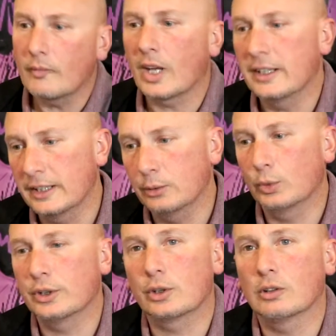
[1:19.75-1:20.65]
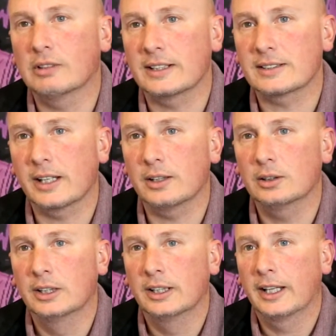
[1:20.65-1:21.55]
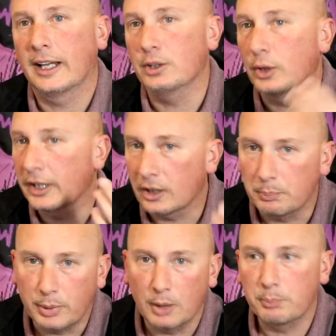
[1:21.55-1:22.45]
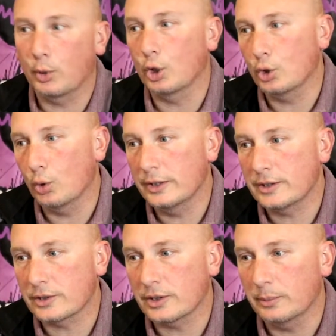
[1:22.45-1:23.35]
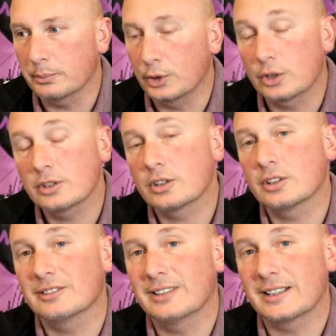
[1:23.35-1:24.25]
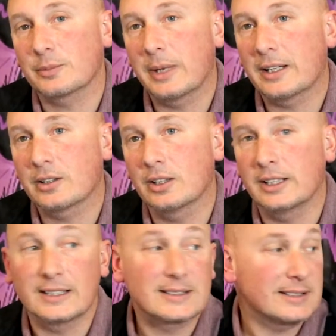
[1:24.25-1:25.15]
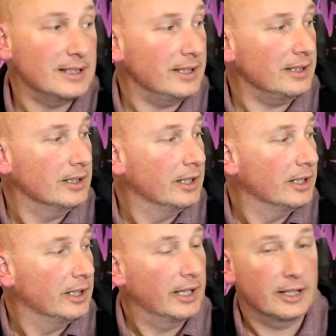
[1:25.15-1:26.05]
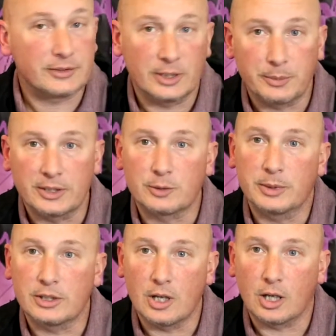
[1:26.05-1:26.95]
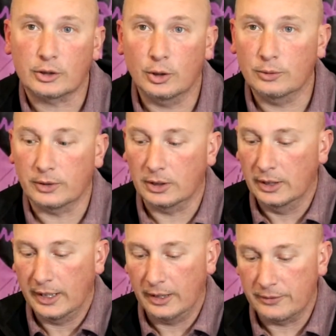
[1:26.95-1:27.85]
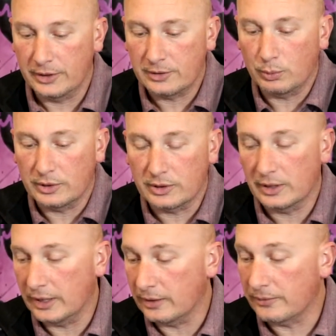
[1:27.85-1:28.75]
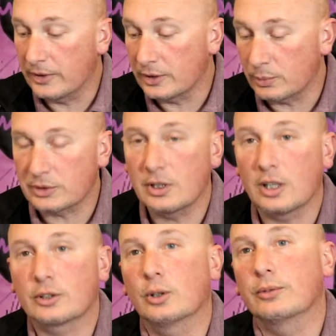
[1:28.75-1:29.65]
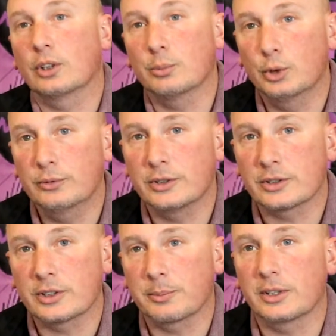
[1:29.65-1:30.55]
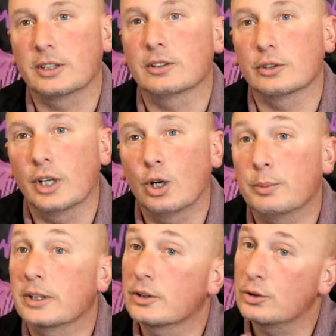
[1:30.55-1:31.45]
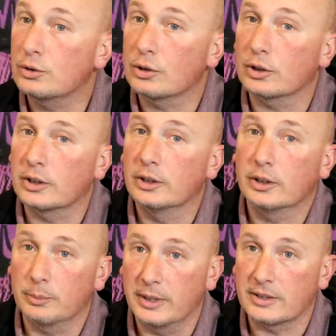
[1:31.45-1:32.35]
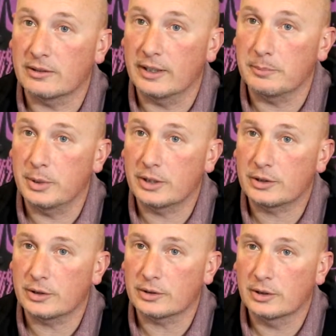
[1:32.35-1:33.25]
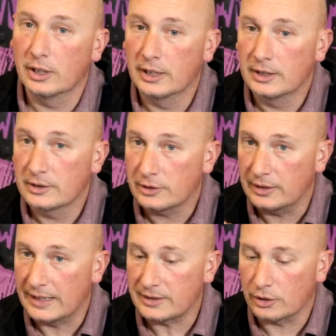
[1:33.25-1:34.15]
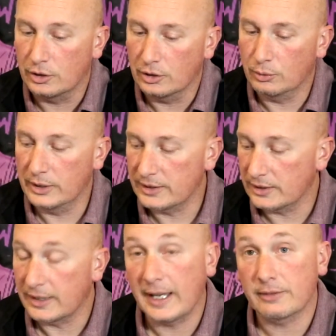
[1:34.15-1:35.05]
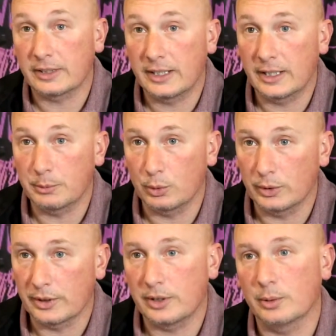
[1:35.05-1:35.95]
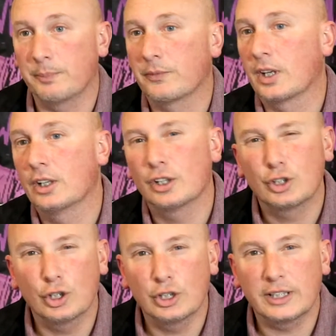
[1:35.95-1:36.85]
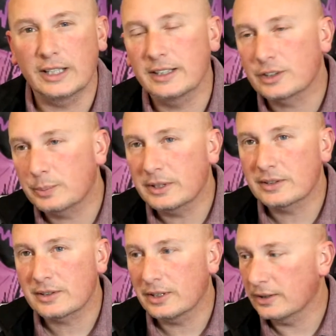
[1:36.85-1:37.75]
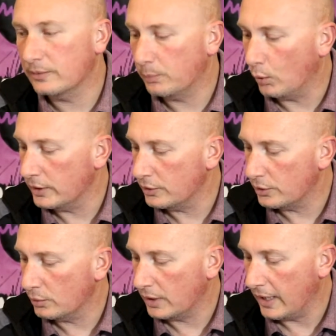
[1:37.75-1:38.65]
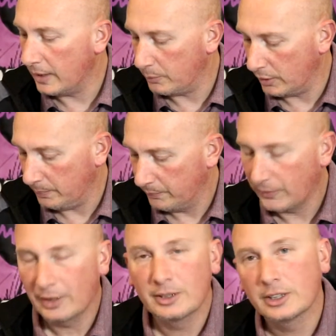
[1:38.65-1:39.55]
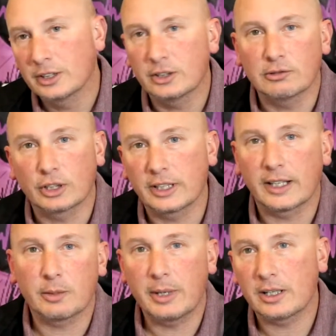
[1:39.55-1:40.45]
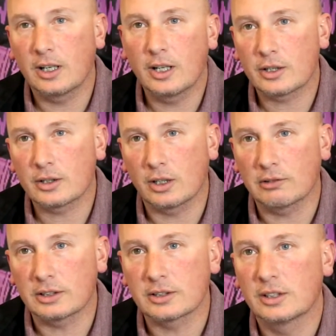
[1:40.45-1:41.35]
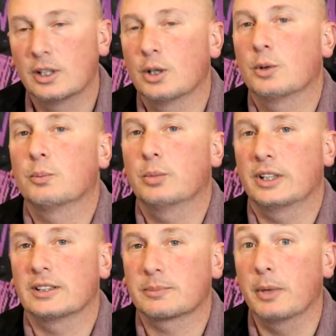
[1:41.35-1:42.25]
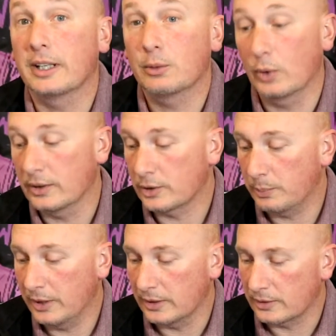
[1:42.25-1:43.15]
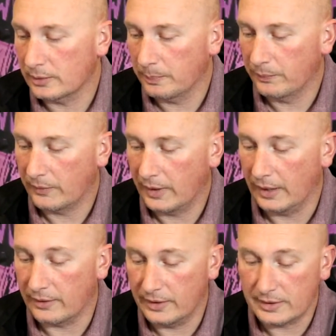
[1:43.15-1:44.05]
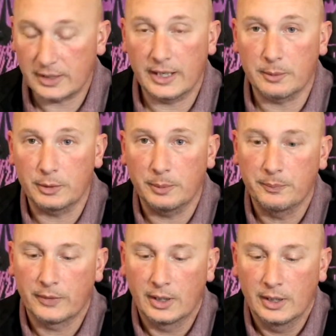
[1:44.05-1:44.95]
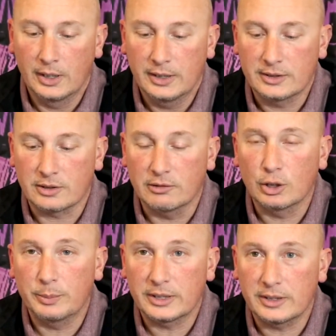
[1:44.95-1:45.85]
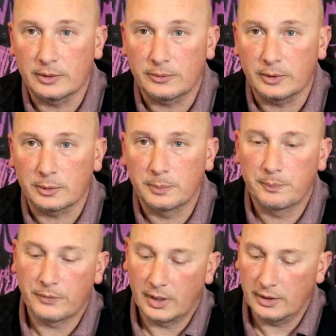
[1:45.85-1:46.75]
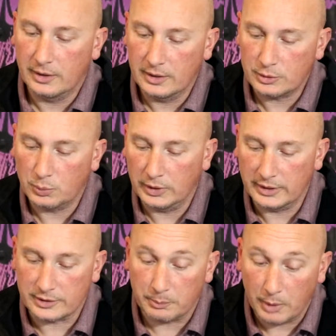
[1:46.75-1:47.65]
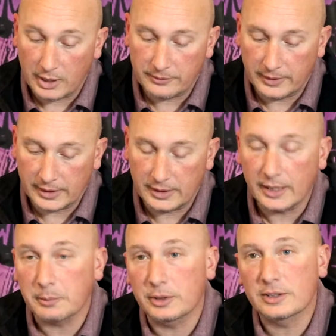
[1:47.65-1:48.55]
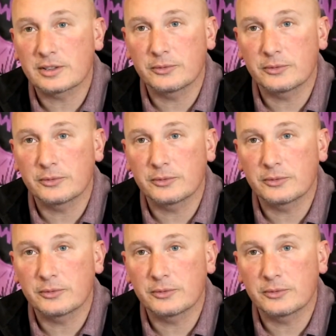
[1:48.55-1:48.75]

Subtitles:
and then when you go lights out, and you hear a bump or a noise or something, you can turn the lights back on and see if something's been knocked over. If this was knocked over or moved or something, you'll know because you took your baseline pictures. So that's a good reason to have a camera with you. Good, inexpensive point and shoot camera. You're looking at about $100, but it's money well spent. Now this camera is a little bit different. This one is a modified camera.